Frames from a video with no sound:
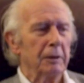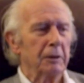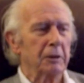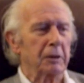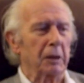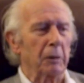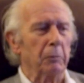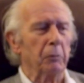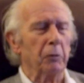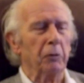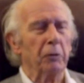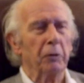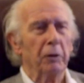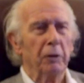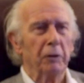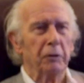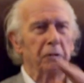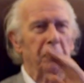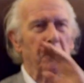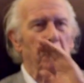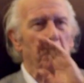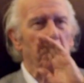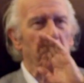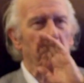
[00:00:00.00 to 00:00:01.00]
Some
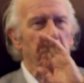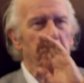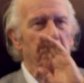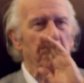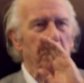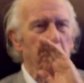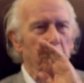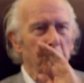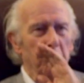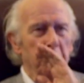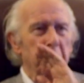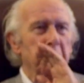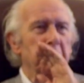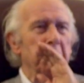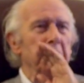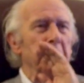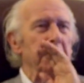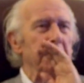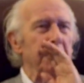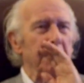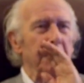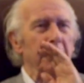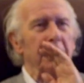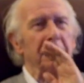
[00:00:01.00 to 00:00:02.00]
of them were
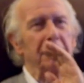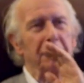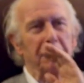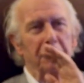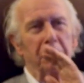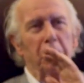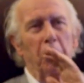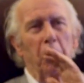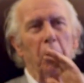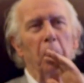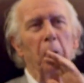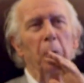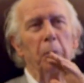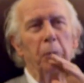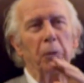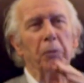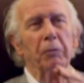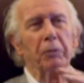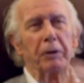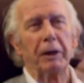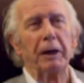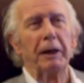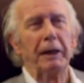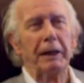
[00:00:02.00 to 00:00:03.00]
sneaking the hope
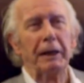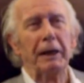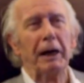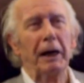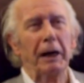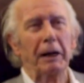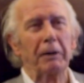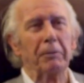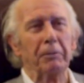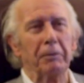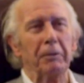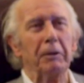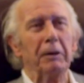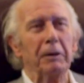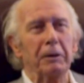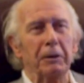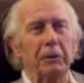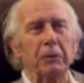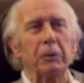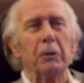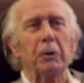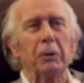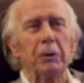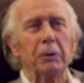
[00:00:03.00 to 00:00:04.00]
of getting out of here
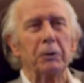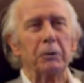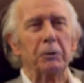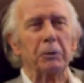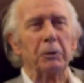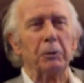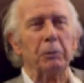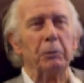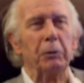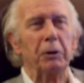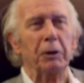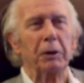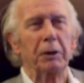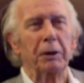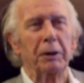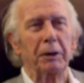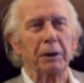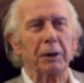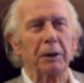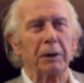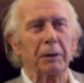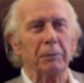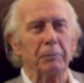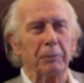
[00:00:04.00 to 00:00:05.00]
and going to
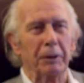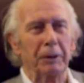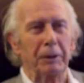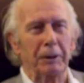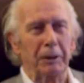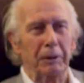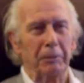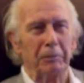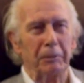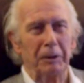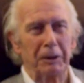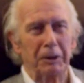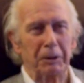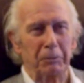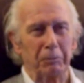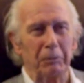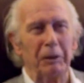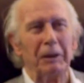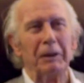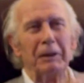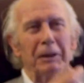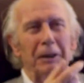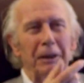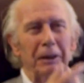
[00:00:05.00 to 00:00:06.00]
America and making much
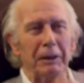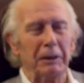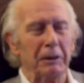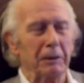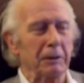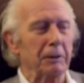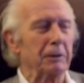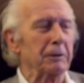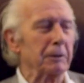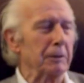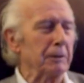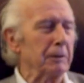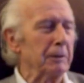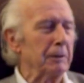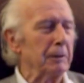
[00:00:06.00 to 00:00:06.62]
money. You know.